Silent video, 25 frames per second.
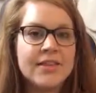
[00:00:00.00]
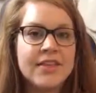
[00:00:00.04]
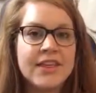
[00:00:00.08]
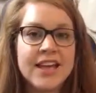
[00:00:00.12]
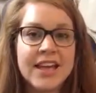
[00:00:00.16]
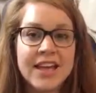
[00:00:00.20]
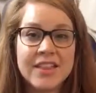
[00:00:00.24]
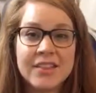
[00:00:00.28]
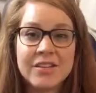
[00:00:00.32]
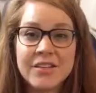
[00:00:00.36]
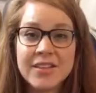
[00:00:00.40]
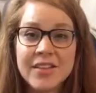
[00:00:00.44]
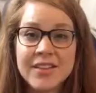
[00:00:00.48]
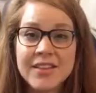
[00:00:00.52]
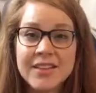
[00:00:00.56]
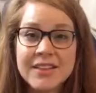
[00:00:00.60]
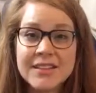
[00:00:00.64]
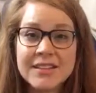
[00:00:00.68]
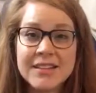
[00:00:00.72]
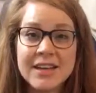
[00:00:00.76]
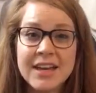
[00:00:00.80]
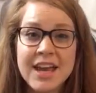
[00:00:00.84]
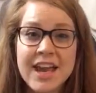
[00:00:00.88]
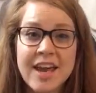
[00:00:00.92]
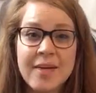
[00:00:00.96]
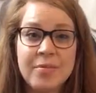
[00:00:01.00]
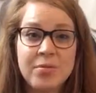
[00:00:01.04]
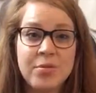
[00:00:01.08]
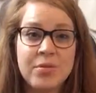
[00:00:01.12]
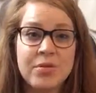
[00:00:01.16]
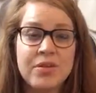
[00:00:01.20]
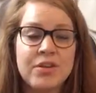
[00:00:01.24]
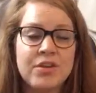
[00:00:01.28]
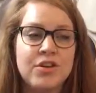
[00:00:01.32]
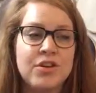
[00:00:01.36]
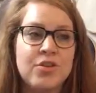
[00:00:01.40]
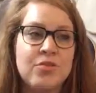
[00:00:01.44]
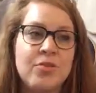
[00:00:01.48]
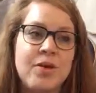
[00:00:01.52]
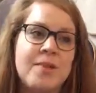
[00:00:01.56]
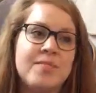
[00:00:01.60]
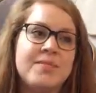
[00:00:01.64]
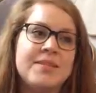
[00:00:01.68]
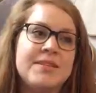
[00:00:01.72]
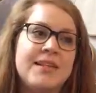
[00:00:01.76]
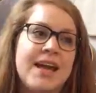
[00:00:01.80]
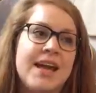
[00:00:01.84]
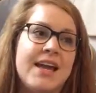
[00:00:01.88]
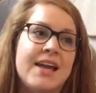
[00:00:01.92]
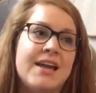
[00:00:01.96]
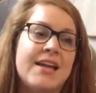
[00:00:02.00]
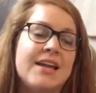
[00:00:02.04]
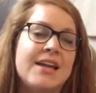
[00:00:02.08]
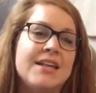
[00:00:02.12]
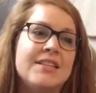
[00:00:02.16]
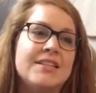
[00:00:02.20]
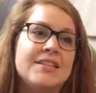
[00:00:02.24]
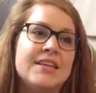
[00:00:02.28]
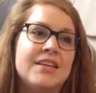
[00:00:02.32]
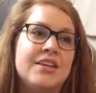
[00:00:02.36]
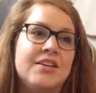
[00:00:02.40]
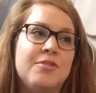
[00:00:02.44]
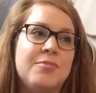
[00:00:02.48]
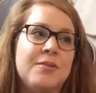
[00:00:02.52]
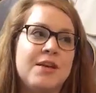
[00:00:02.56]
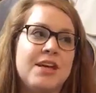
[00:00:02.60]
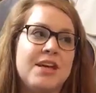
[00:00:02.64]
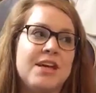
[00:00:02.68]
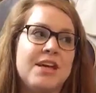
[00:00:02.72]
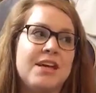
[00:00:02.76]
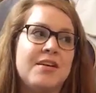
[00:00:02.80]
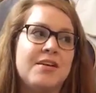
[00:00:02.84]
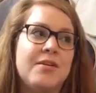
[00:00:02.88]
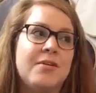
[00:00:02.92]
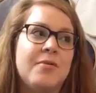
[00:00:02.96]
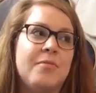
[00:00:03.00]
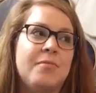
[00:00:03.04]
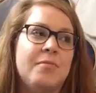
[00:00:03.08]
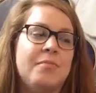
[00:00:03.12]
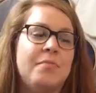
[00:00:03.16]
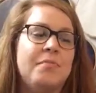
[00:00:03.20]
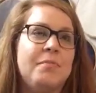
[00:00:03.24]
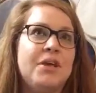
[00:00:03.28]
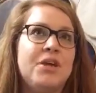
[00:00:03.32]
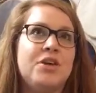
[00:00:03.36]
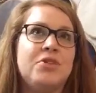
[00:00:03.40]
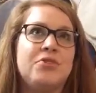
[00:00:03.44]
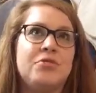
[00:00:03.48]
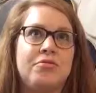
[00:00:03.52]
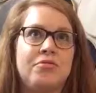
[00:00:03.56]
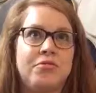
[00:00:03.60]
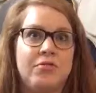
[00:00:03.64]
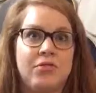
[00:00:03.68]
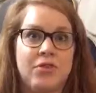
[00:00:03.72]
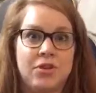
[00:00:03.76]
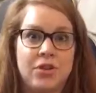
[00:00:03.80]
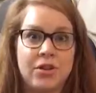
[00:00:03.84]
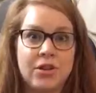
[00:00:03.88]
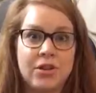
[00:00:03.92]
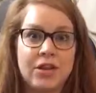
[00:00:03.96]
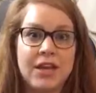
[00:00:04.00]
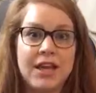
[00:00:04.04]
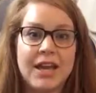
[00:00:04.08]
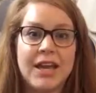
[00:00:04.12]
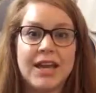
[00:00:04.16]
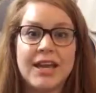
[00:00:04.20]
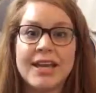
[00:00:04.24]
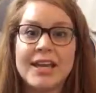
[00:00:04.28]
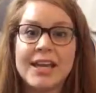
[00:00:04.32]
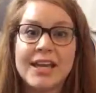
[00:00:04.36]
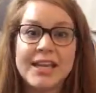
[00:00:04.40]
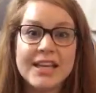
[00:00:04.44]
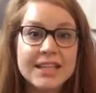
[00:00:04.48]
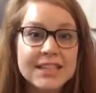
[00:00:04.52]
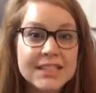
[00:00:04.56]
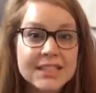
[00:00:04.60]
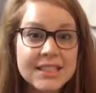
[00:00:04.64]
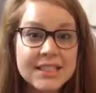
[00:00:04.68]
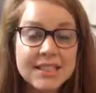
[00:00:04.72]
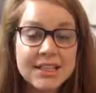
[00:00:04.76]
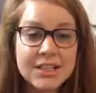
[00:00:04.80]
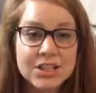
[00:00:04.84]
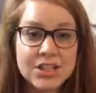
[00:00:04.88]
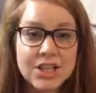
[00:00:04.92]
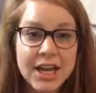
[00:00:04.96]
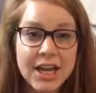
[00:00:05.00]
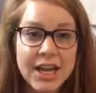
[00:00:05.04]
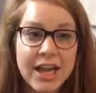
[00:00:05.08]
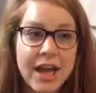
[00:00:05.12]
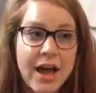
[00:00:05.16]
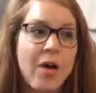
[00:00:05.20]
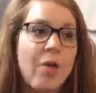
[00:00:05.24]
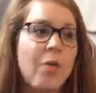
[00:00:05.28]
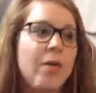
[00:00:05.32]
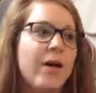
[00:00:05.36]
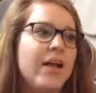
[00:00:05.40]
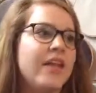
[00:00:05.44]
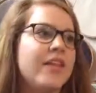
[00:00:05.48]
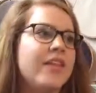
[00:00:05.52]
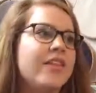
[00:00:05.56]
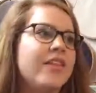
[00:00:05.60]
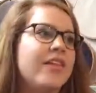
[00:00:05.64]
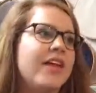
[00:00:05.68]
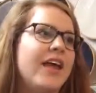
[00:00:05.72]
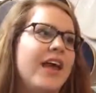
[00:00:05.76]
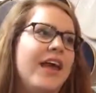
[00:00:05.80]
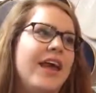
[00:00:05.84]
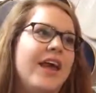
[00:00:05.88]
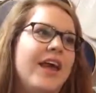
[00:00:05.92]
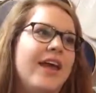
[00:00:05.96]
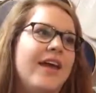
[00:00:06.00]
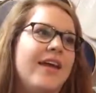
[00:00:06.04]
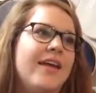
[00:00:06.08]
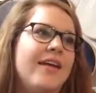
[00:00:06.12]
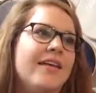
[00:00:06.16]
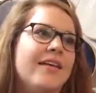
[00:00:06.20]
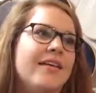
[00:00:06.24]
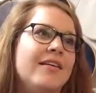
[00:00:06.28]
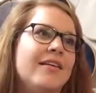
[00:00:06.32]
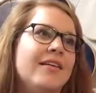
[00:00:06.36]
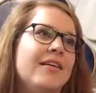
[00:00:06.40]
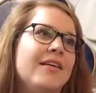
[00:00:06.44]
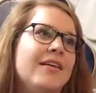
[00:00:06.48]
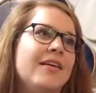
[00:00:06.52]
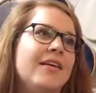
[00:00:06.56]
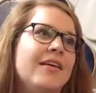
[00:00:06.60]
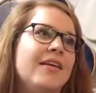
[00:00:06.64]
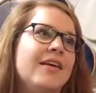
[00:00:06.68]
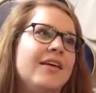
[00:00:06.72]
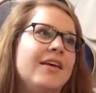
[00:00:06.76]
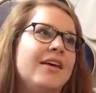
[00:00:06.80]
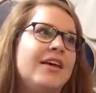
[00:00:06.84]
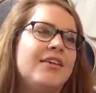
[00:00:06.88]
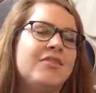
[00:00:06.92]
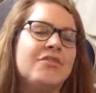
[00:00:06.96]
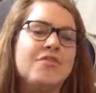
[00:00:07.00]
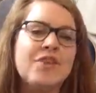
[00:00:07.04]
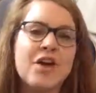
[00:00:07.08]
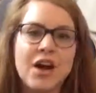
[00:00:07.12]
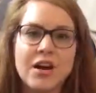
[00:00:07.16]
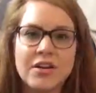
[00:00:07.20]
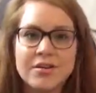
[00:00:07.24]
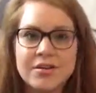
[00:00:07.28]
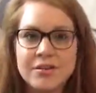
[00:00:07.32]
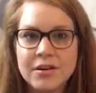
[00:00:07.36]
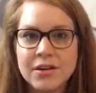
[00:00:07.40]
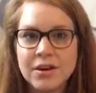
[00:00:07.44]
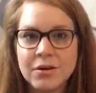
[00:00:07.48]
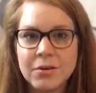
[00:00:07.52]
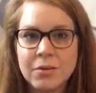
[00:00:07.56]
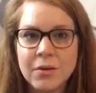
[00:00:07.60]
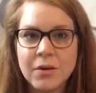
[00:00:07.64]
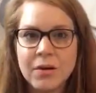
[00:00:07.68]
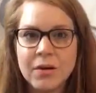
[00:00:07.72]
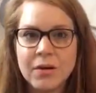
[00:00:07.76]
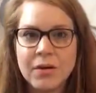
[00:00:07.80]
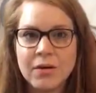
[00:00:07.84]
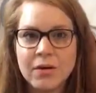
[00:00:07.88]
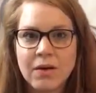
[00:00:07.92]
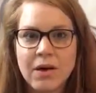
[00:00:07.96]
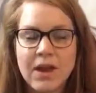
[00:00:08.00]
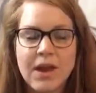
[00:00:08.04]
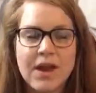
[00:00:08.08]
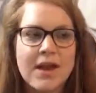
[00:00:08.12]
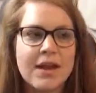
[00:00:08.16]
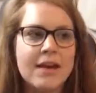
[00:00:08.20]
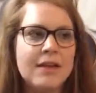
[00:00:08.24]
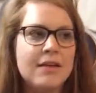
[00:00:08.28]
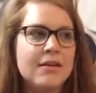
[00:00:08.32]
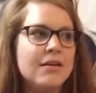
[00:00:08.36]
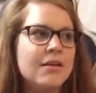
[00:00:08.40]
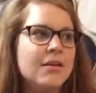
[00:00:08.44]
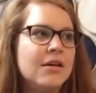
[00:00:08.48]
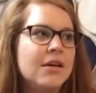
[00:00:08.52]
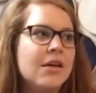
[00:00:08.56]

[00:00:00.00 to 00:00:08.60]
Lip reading: The other thing that's going to happen with the new website, it's going to be beautiful and easy to check out with, and gift cards are going to work great.